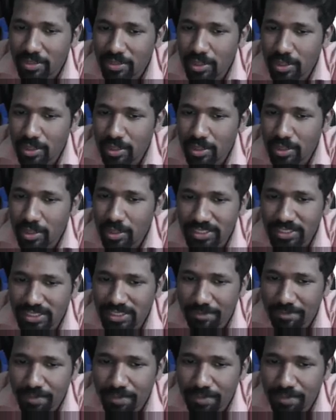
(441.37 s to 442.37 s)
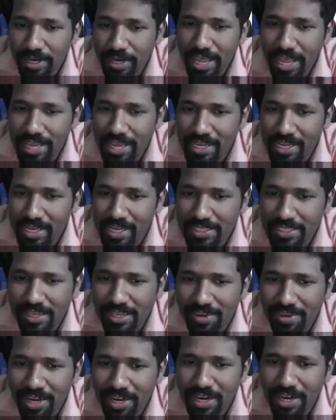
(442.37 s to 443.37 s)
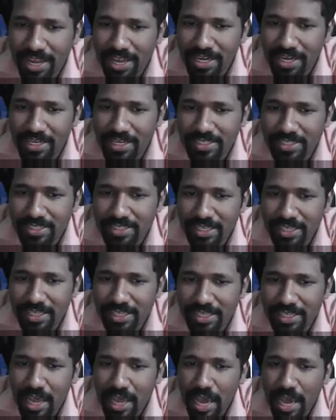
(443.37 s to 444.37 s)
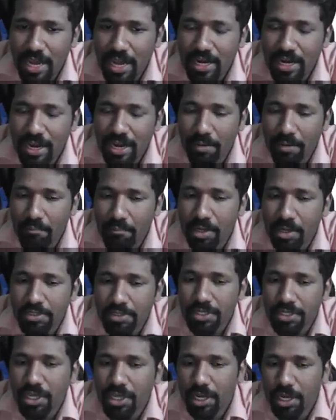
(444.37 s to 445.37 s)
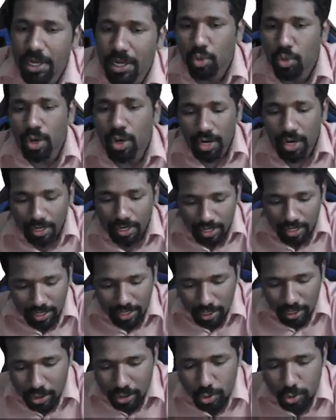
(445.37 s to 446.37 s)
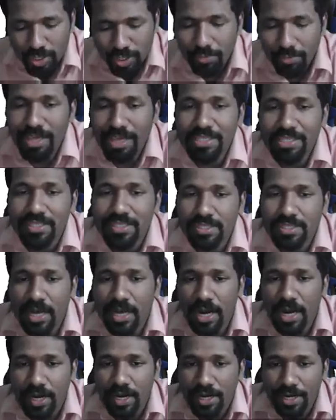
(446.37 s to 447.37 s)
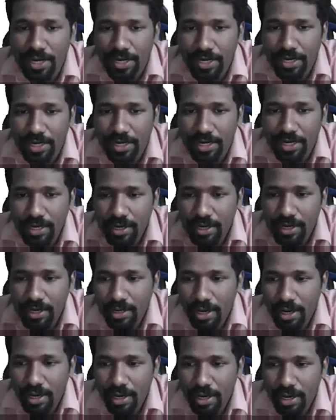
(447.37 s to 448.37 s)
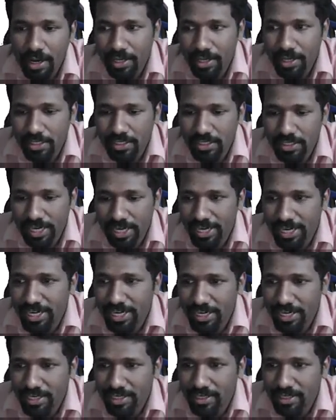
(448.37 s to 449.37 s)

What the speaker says: So that is the first step. 97 and 96 are numbers near to 100. So the base is 100. Are you understanding?